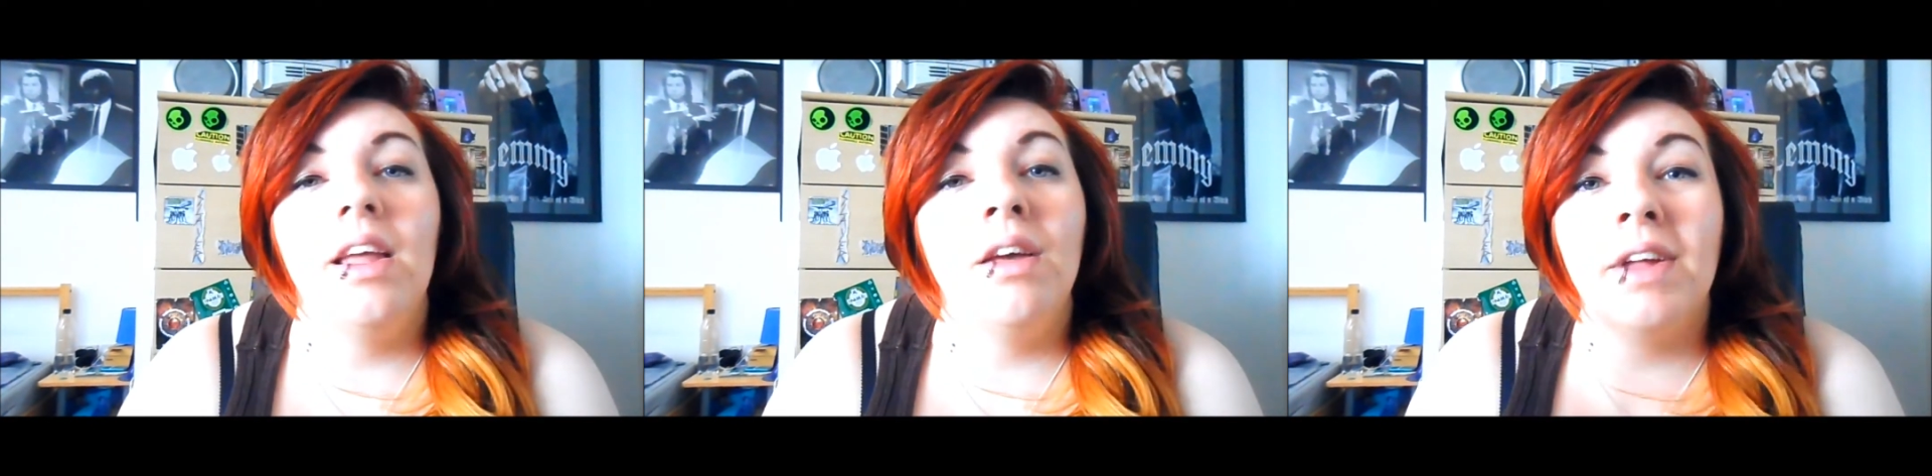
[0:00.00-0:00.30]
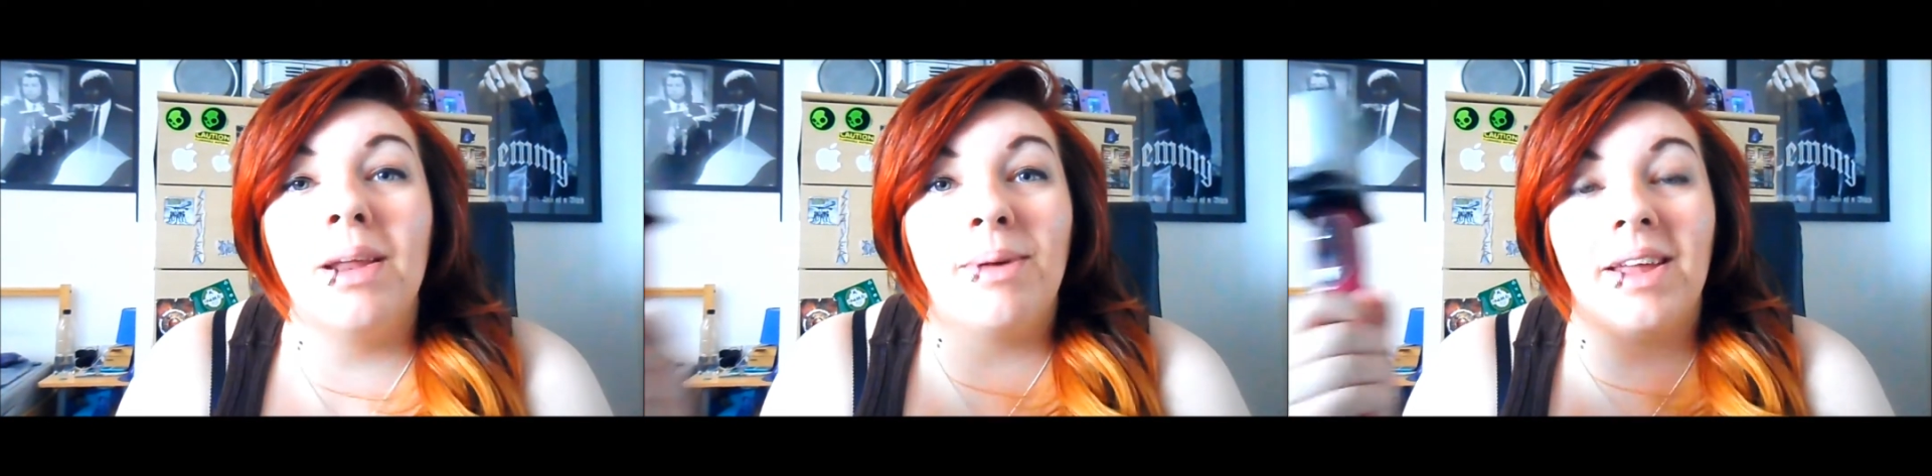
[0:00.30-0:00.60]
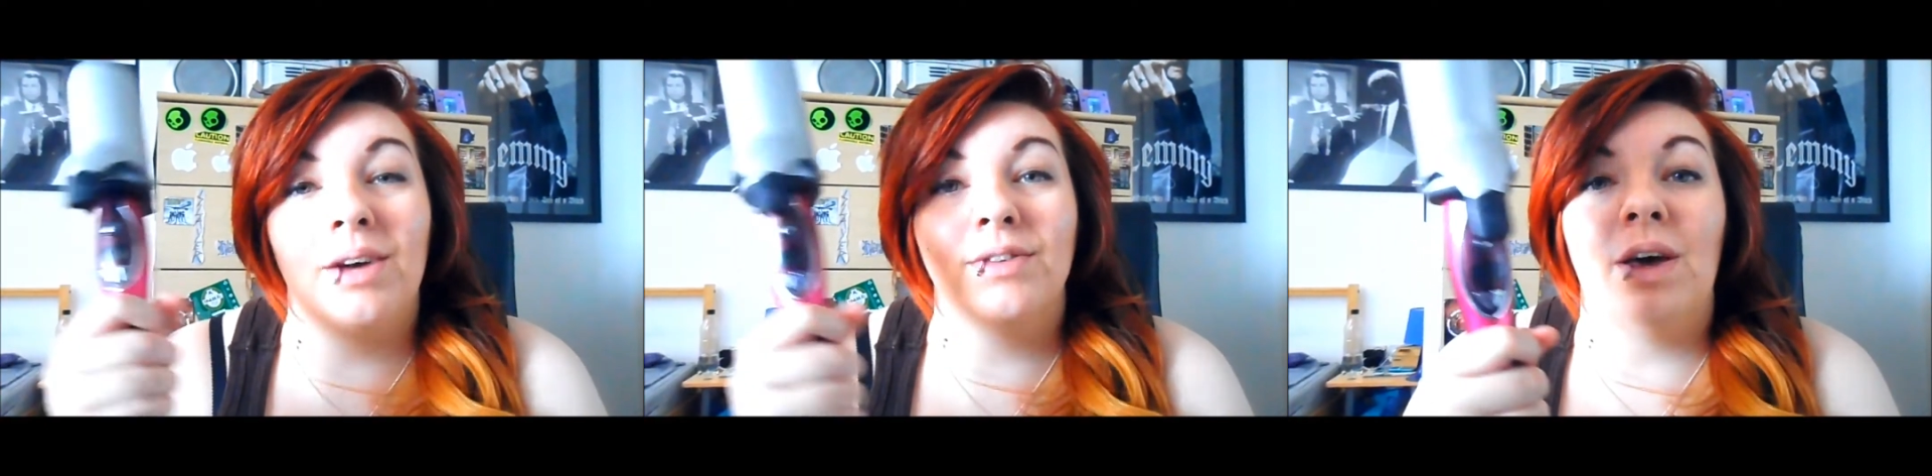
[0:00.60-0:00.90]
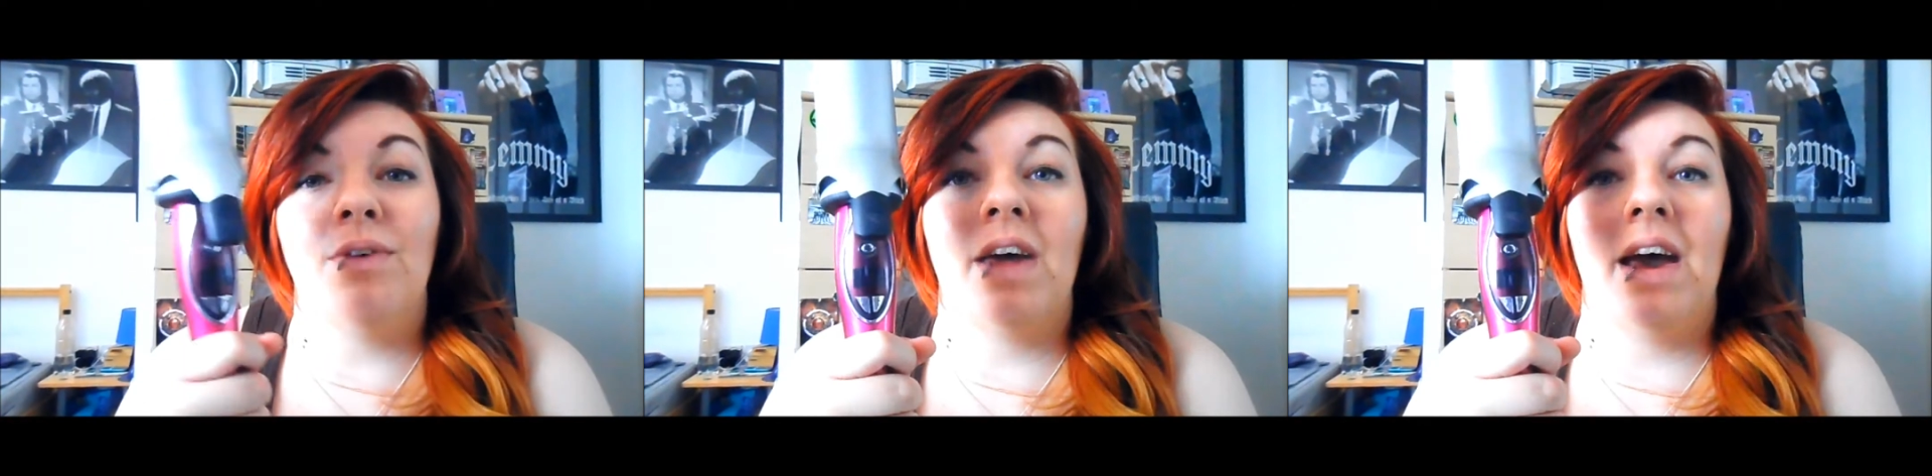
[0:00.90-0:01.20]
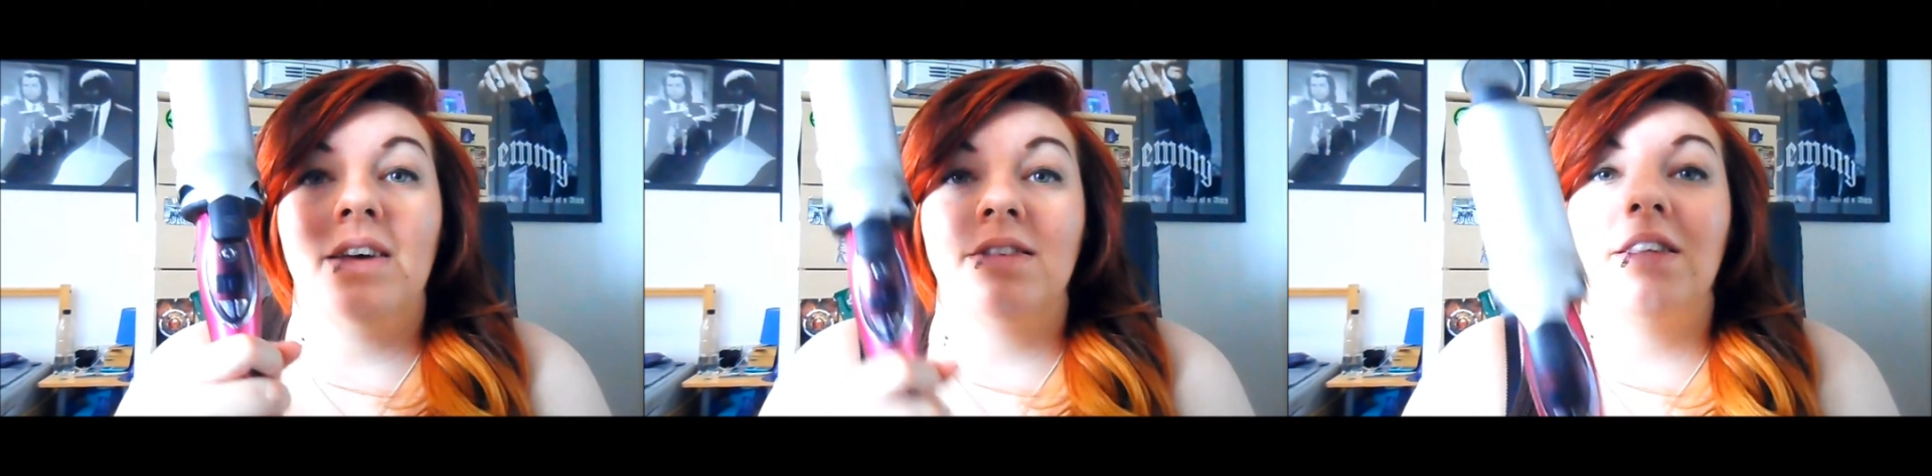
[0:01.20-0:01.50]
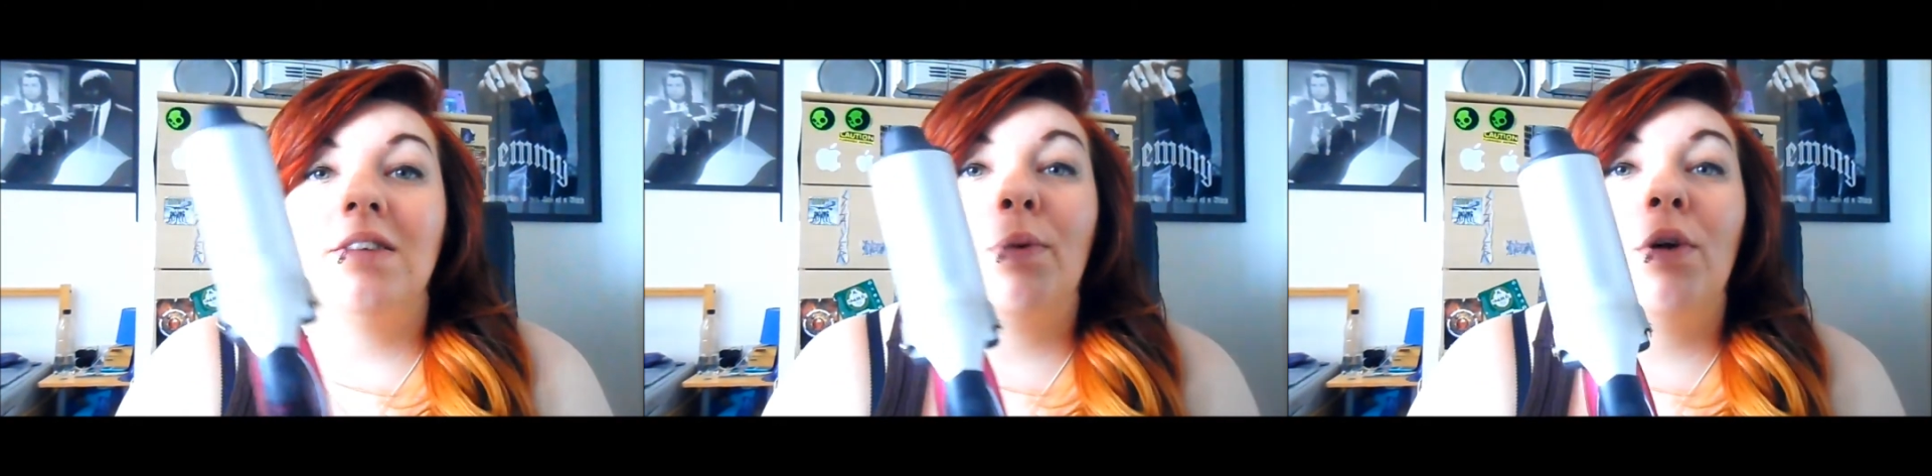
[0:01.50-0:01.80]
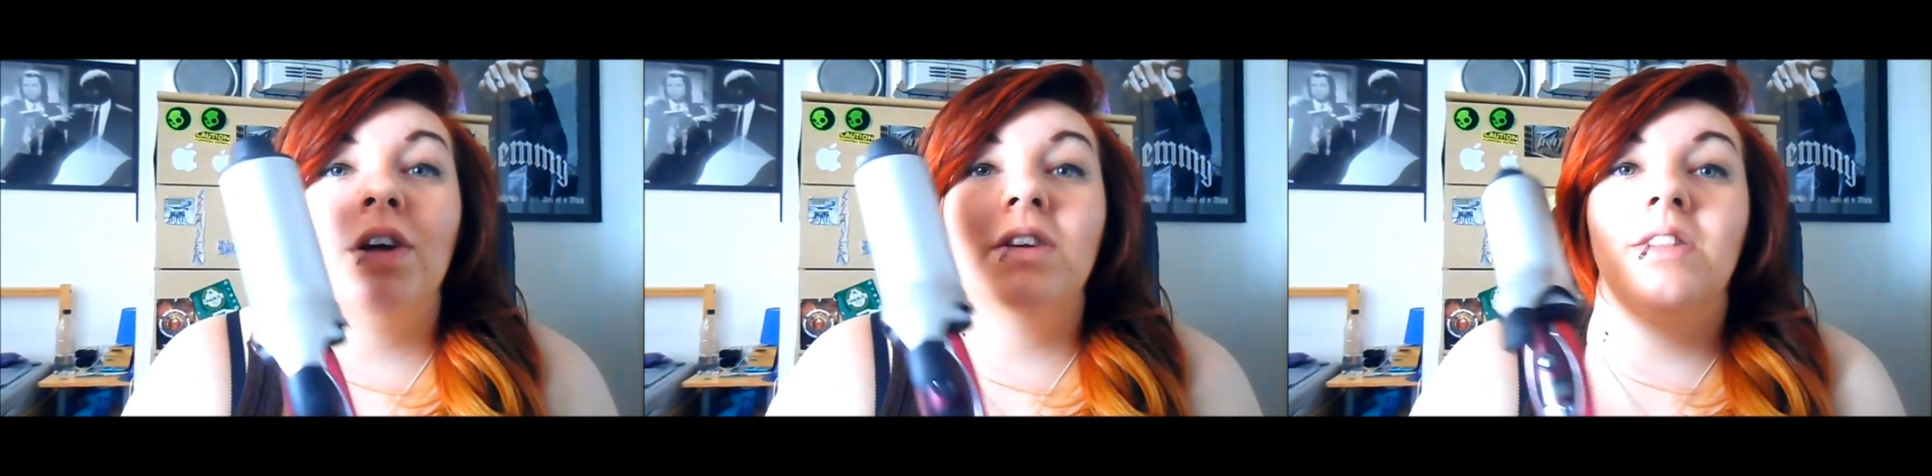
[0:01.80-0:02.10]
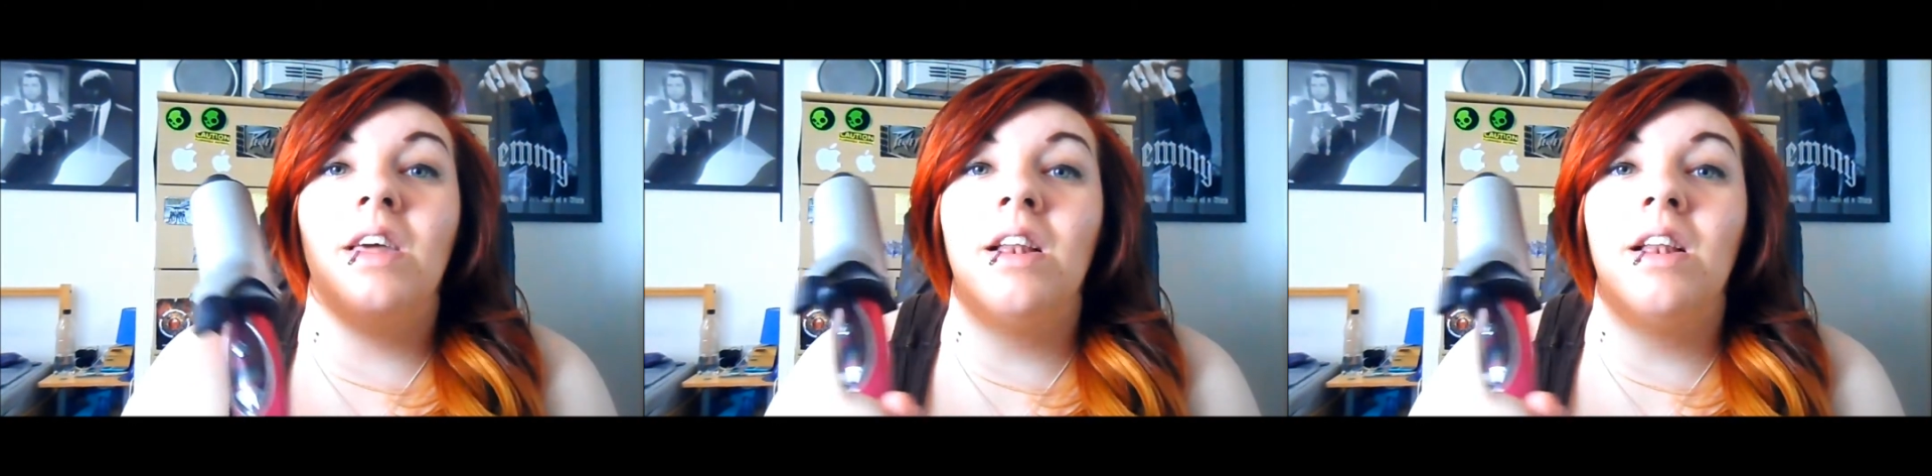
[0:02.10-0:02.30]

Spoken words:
if anybody else out there has this product,